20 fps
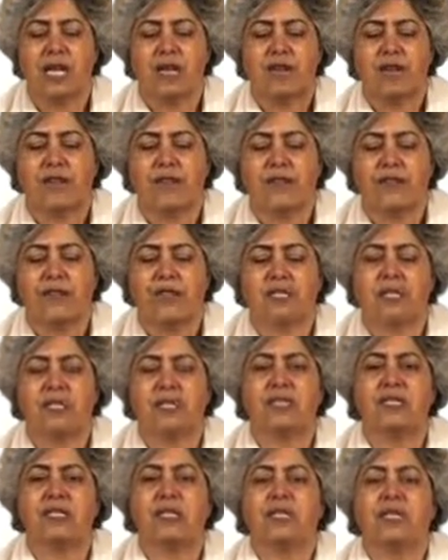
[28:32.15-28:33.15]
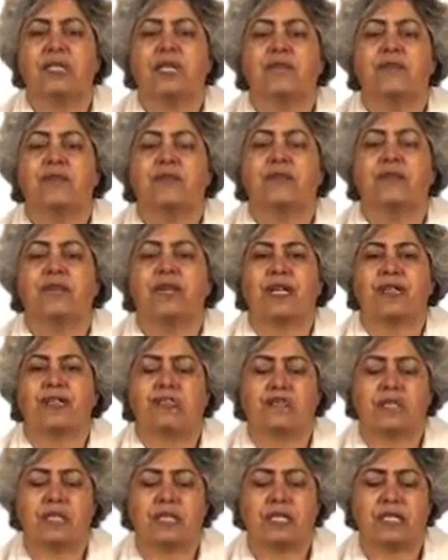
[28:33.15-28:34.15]
Now these
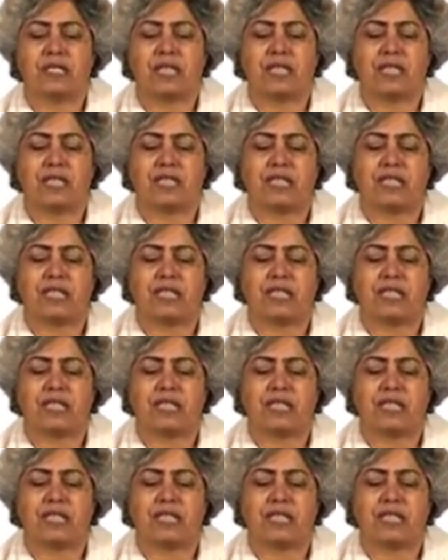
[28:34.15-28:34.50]
parentheses,